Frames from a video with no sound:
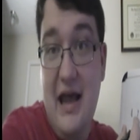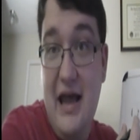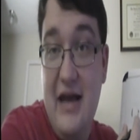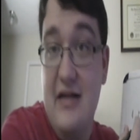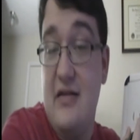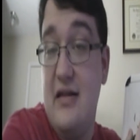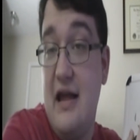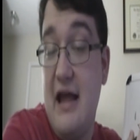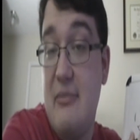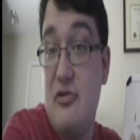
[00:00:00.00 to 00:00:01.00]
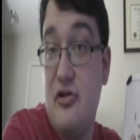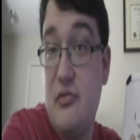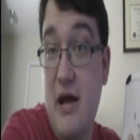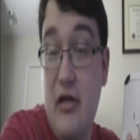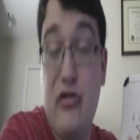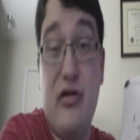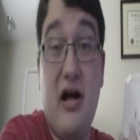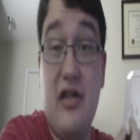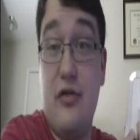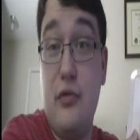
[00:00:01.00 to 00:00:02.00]
and into the hamster's mouth, or
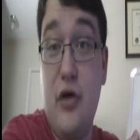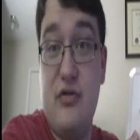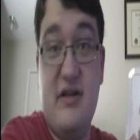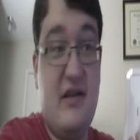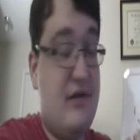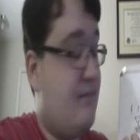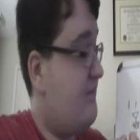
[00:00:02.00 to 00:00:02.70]
other rodent.